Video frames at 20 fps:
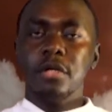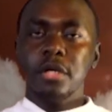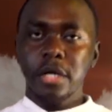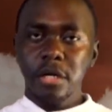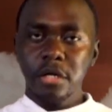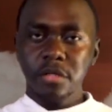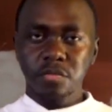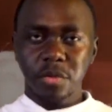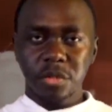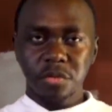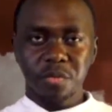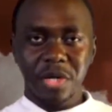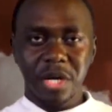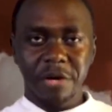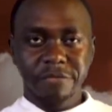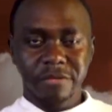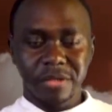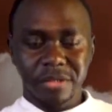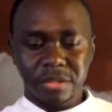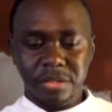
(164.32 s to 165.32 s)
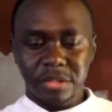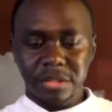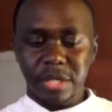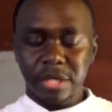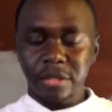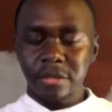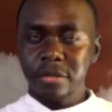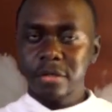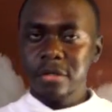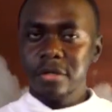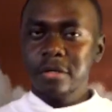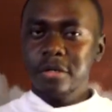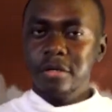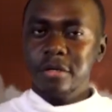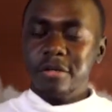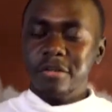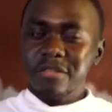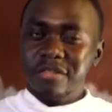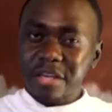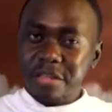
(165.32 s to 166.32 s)
Here's what we have to understand.
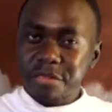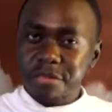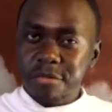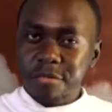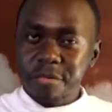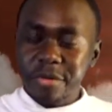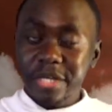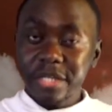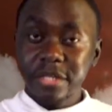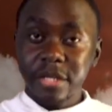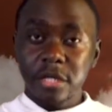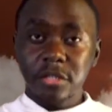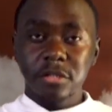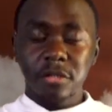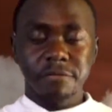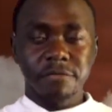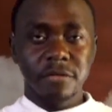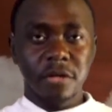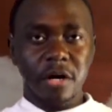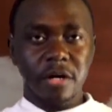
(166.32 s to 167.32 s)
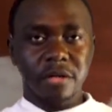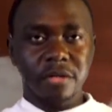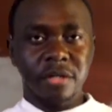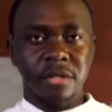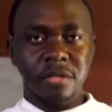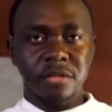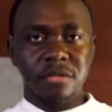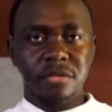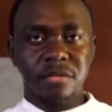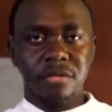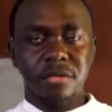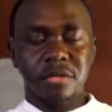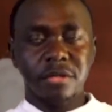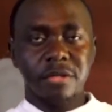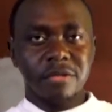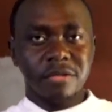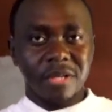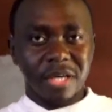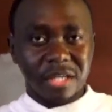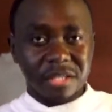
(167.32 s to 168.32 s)
The three days of darkness
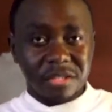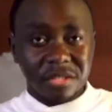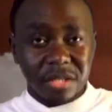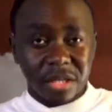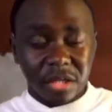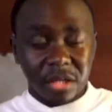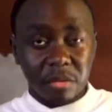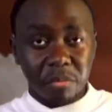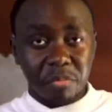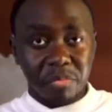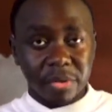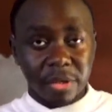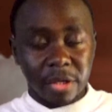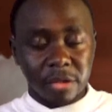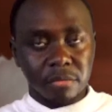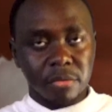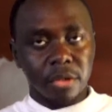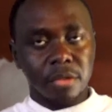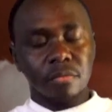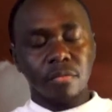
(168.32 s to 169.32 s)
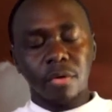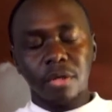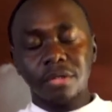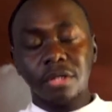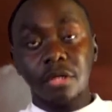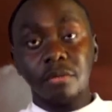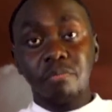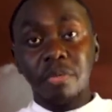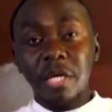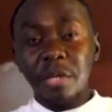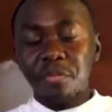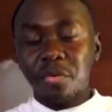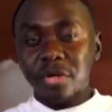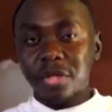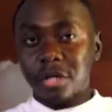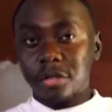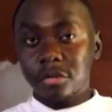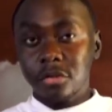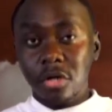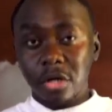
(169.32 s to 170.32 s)
that is taking place, that, well, that
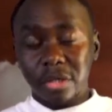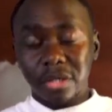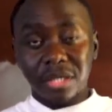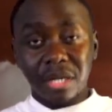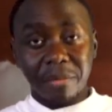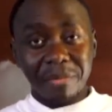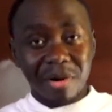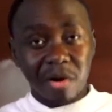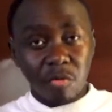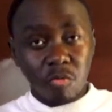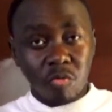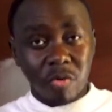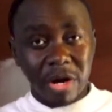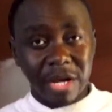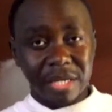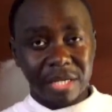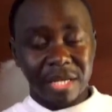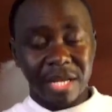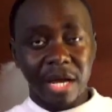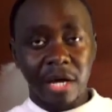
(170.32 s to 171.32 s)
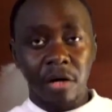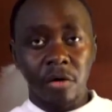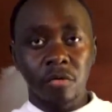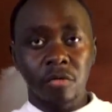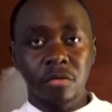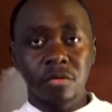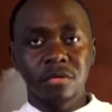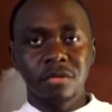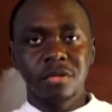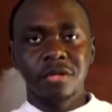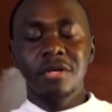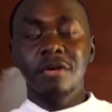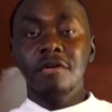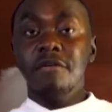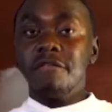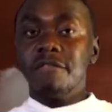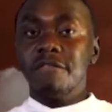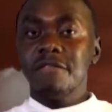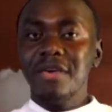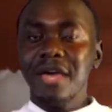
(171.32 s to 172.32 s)
people are talking about right now,
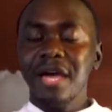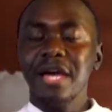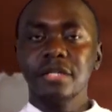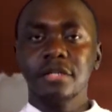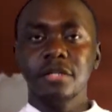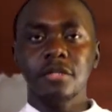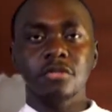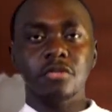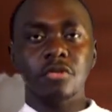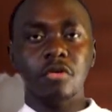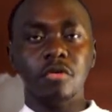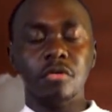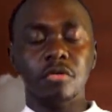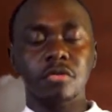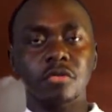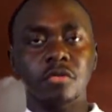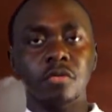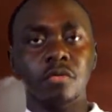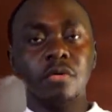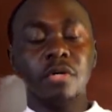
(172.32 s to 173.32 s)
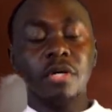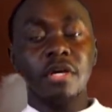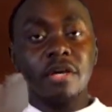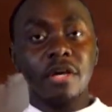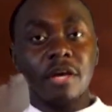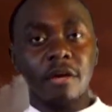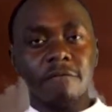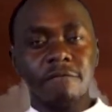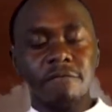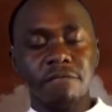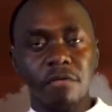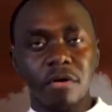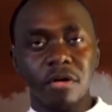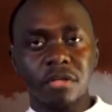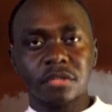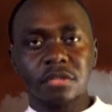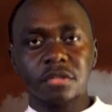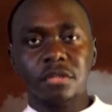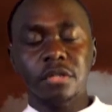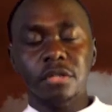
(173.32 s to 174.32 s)
that is also a
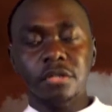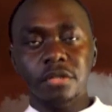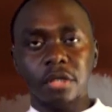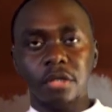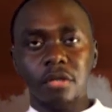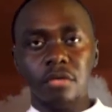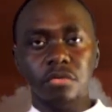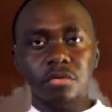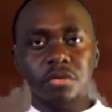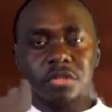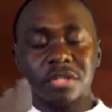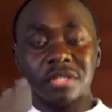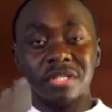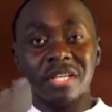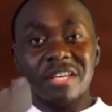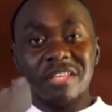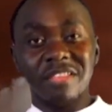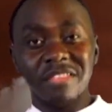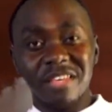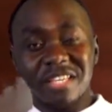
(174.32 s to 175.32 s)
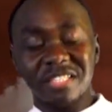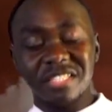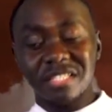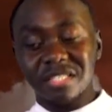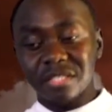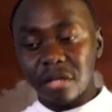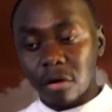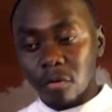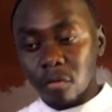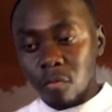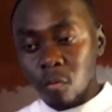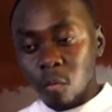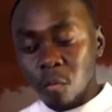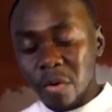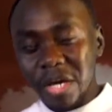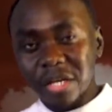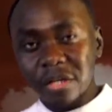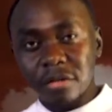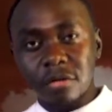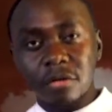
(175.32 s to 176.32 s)
false delusion. This is a
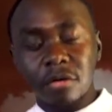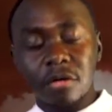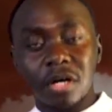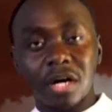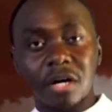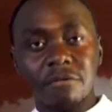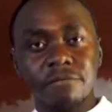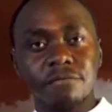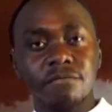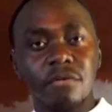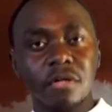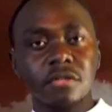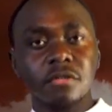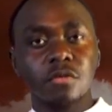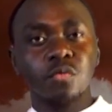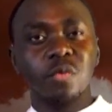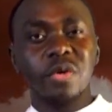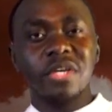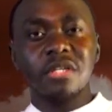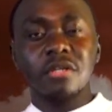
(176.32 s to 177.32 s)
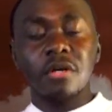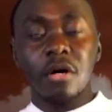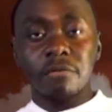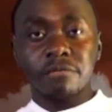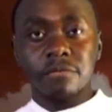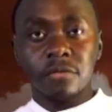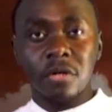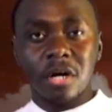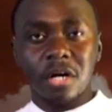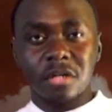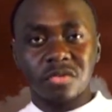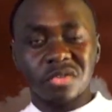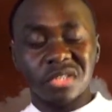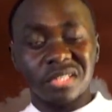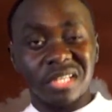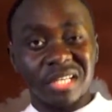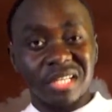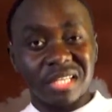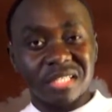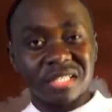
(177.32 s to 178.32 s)
wind, a false wind of
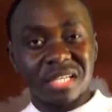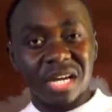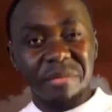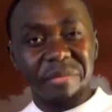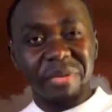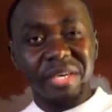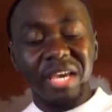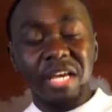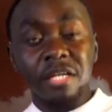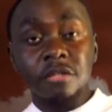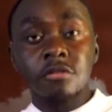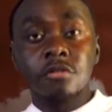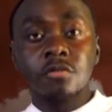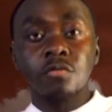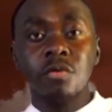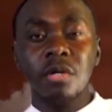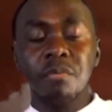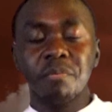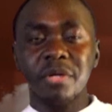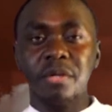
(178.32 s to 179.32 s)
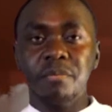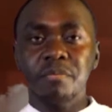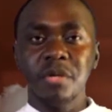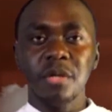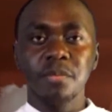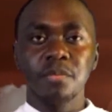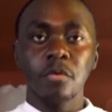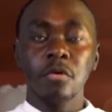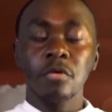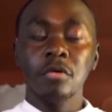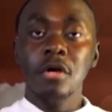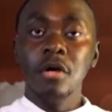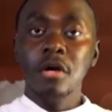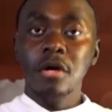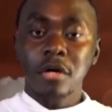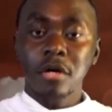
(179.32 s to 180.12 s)
doctrine that is coming and sweeping people